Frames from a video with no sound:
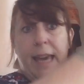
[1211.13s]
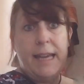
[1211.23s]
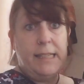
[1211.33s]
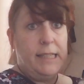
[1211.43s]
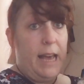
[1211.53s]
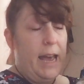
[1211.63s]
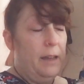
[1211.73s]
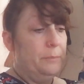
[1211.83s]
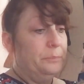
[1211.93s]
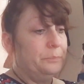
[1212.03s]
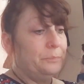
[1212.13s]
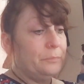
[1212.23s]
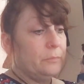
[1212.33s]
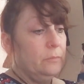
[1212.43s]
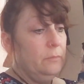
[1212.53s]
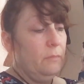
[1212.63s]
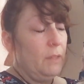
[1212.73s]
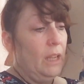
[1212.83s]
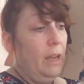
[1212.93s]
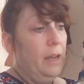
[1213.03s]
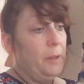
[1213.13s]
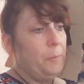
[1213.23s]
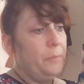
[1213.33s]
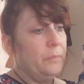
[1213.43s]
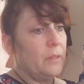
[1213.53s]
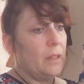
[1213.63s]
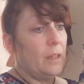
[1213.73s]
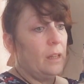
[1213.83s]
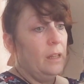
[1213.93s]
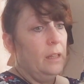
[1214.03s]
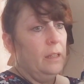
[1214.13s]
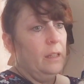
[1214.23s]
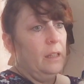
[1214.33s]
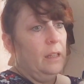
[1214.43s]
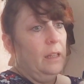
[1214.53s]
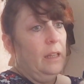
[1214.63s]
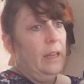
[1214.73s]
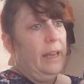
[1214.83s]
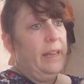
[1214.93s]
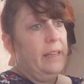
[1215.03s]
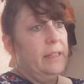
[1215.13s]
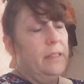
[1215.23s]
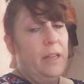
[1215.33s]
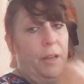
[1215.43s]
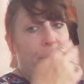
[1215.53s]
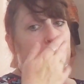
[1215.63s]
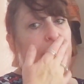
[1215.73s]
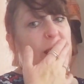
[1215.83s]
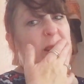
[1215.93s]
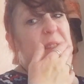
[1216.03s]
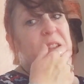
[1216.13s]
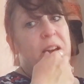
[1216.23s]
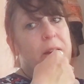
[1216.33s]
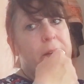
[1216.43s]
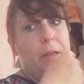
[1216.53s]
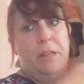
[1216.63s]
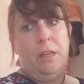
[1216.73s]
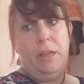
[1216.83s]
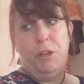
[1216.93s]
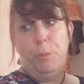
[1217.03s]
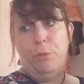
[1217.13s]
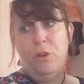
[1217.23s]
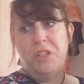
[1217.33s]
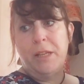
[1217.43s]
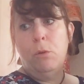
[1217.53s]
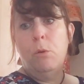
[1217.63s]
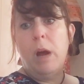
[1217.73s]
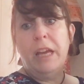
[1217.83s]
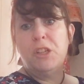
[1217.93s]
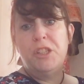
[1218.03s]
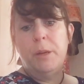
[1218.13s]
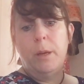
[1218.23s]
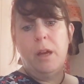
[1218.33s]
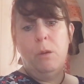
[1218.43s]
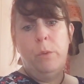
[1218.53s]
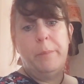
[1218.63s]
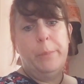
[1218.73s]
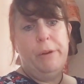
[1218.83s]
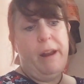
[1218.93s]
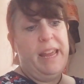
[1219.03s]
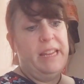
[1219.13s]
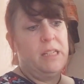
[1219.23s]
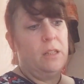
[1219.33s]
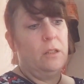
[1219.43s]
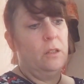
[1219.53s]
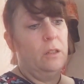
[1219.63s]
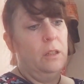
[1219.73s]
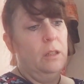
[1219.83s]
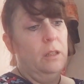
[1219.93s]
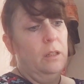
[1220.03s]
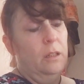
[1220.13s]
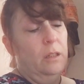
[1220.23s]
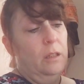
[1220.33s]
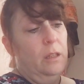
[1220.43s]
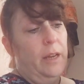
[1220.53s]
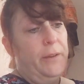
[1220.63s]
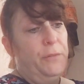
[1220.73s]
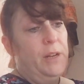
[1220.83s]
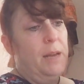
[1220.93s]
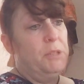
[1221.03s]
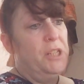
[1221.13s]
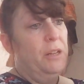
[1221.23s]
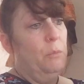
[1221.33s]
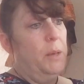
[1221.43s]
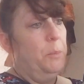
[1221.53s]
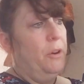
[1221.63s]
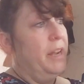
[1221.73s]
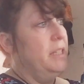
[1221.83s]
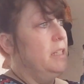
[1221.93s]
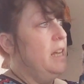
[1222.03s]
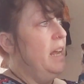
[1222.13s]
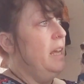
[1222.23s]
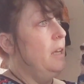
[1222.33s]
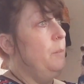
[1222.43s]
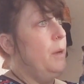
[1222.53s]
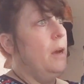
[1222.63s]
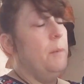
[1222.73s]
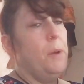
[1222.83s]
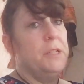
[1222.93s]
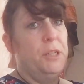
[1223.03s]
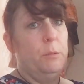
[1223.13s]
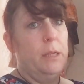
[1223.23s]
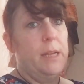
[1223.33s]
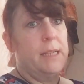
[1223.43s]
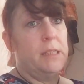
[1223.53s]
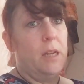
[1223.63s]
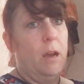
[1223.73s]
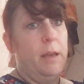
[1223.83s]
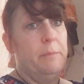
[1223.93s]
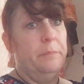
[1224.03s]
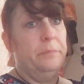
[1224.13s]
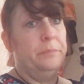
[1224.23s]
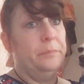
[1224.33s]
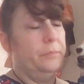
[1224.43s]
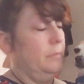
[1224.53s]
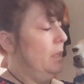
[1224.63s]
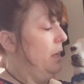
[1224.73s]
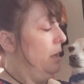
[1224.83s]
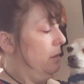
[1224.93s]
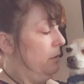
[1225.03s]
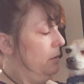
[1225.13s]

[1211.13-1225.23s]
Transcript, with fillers: gets there um, and hopefully I'll start a, a new project or I could do a, a whip parade I didn't feel up to doing a whip parade today but I might do one next time okay.